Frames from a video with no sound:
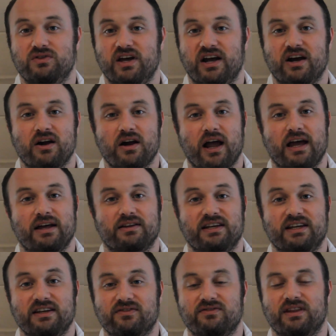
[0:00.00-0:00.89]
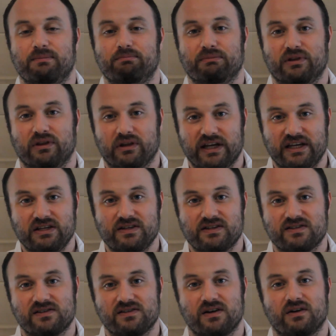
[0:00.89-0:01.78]
there and give them
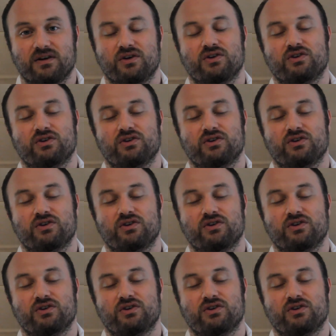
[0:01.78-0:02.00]
links